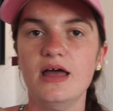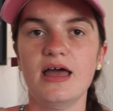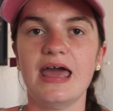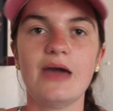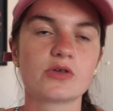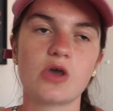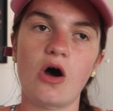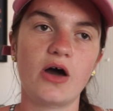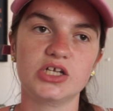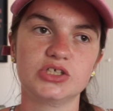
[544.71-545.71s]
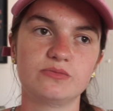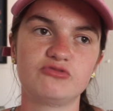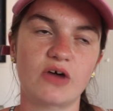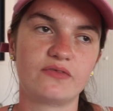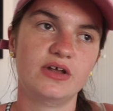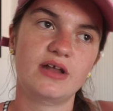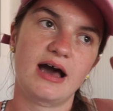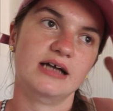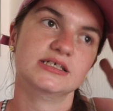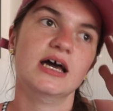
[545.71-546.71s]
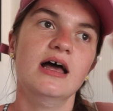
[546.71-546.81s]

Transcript: it was hot in Trafford and